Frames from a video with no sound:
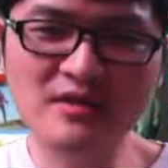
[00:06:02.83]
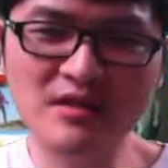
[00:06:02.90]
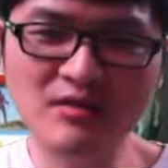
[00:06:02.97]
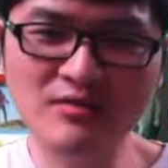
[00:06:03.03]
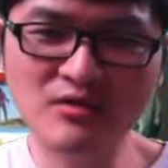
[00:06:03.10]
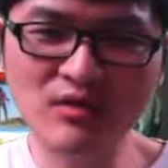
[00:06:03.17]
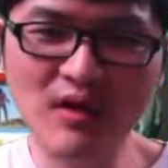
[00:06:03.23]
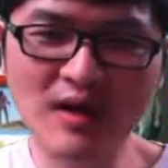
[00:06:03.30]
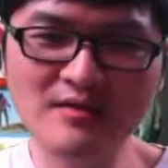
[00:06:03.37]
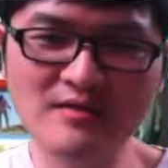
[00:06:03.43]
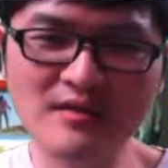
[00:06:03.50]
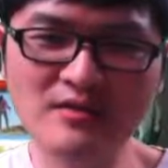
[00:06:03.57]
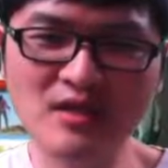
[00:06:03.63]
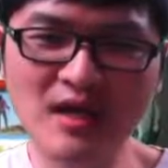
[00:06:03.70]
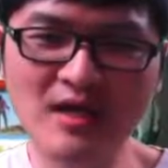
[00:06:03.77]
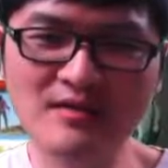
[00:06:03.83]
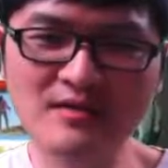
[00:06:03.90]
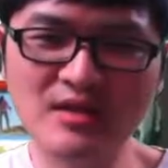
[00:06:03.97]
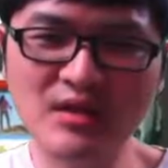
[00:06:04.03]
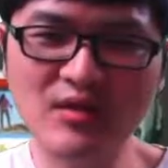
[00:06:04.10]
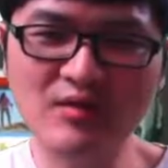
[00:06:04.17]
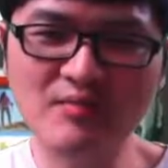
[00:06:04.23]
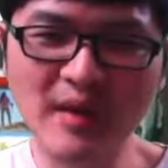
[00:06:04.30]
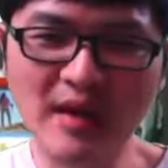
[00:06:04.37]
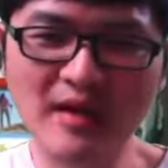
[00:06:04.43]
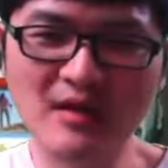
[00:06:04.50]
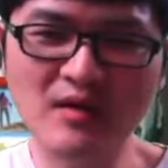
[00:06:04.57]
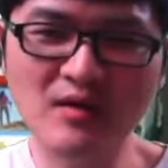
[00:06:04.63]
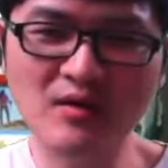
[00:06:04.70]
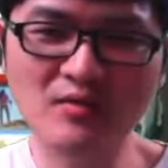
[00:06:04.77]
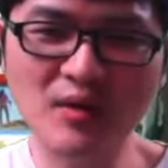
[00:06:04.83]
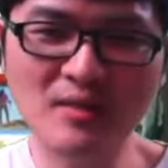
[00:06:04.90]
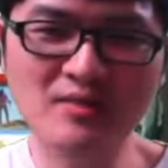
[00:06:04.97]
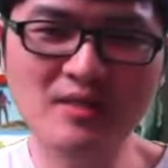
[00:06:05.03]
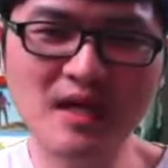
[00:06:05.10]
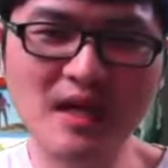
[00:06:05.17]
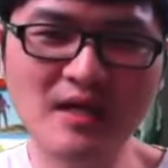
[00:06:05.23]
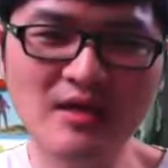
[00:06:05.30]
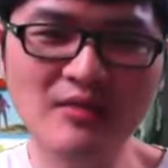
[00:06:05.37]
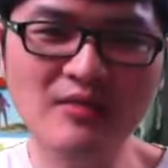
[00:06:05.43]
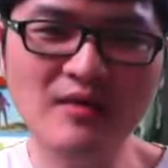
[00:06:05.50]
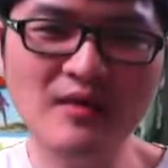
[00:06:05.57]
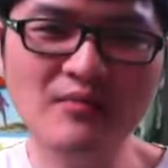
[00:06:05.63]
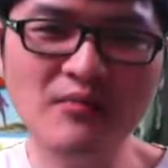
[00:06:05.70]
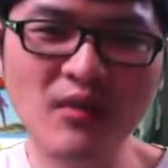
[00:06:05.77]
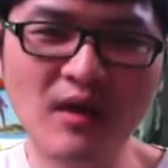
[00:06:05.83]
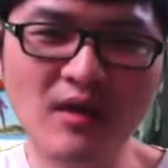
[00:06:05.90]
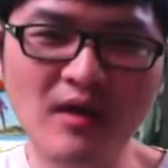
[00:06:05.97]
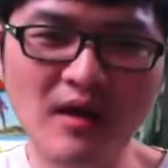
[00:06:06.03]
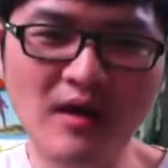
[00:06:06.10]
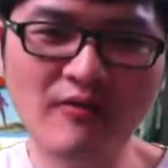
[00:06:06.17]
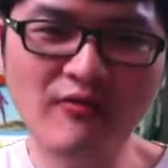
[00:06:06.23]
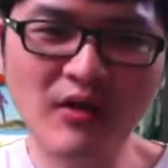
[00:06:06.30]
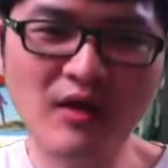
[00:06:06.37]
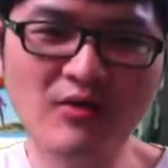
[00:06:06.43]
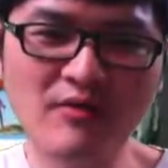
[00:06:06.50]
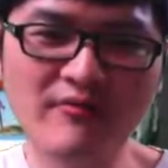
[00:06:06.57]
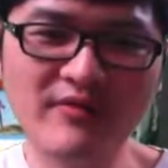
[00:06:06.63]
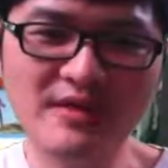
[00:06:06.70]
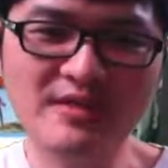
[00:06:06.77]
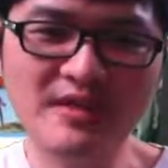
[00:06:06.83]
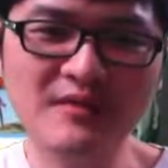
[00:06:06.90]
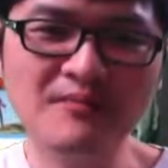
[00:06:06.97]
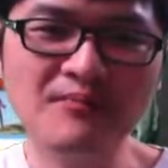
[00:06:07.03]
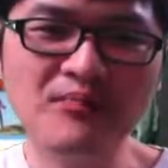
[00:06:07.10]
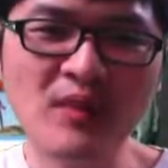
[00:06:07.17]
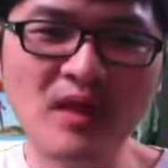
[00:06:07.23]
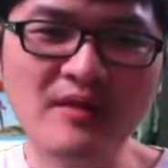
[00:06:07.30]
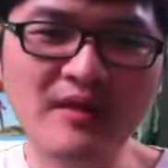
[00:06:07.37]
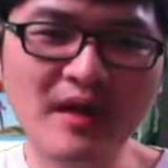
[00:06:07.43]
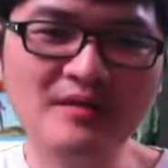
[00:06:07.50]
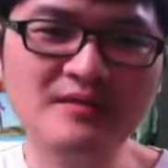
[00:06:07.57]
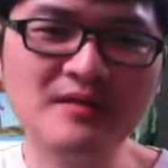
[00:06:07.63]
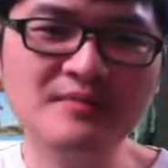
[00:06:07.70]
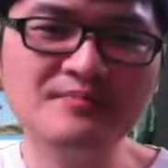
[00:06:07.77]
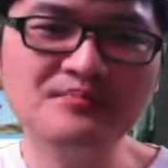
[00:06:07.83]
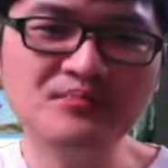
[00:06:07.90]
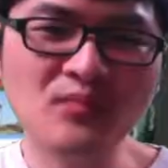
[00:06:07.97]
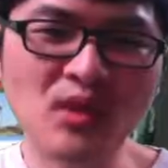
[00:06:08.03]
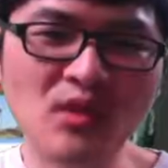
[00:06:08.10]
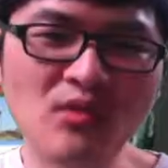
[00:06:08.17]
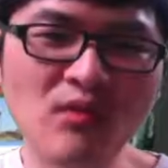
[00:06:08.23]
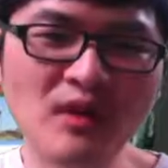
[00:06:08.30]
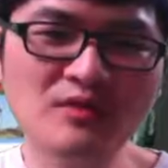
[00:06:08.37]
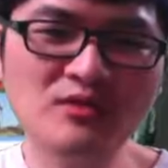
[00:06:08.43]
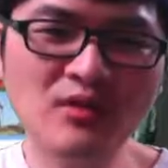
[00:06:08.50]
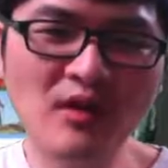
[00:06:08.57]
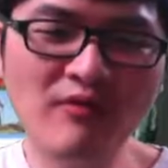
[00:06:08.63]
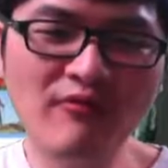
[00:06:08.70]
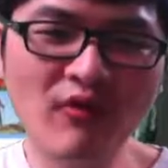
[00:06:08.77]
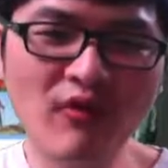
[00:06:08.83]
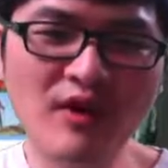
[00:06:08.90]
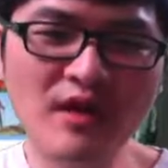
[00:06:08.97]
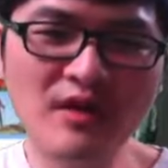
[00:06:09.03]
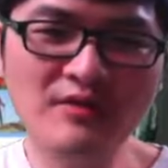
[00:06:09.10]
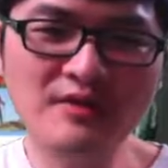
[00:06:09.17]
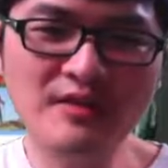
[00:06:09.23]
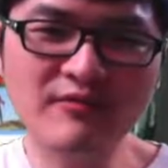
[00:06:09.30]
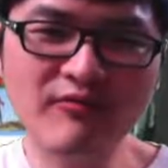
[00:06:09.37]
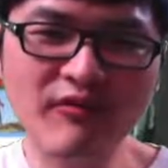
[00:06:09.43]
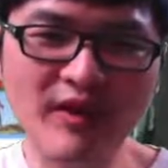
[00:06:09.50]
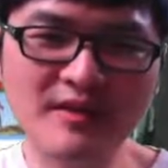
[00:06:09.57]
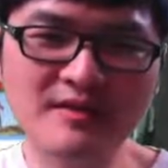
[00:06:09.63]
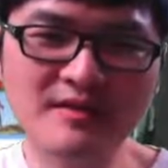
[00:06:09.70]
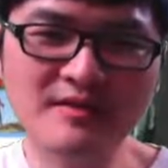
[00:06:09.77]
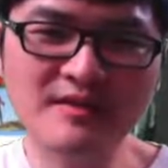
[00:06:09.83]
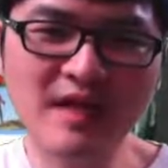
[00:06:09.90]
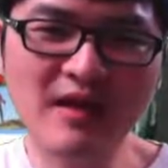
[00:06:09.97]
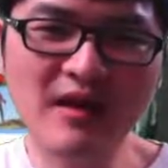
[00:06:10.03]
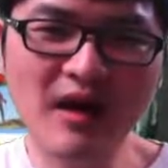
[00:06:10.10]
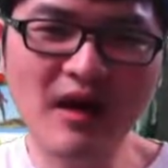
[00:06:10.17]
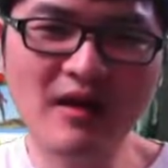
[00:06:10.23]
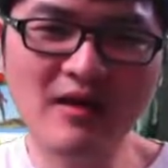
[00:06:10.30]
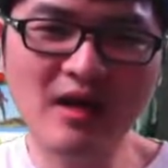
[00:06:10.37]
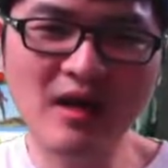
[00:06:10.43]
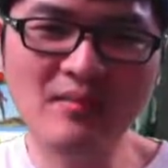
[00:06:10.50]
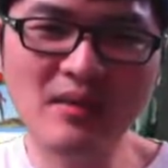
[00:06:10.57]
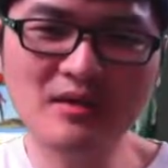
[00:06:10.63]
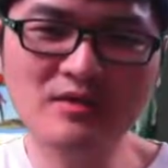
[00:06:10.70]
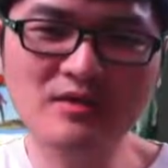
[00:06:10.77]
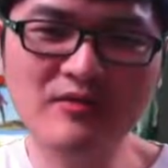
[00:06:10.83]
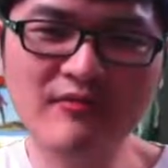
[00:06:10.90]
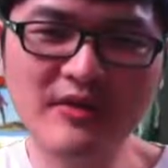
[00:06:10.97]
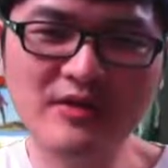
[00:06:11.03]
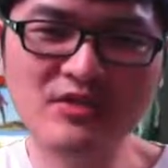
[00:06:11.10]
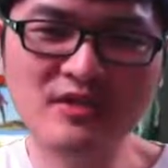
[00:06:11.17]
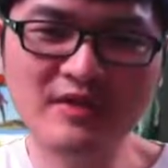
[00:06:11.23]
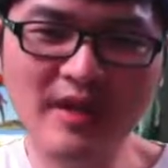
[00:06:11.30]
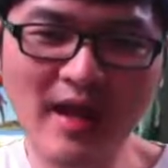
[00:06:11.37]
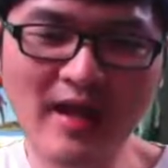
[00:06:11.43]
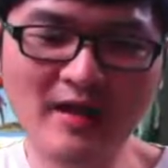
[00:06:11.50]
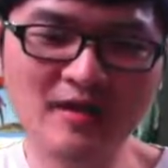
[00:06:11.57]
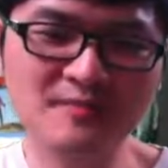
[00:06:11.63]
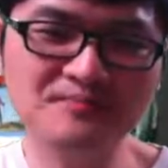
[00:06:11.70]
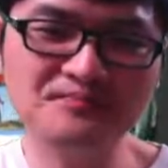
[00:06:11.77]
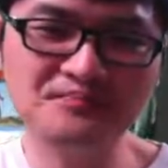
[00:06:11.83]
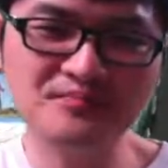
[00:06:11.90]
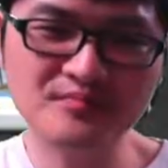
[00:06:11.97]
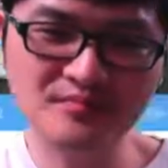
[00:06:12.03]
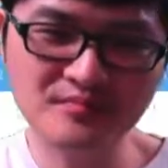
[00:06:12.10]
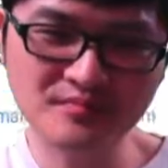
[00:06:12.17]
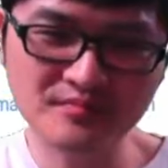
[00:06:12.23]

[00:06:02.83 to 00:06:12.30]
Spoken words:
the service you trust, such as your bank or website you frequent visit. Thus, you want to avoid using phrases that are common to phishing attack.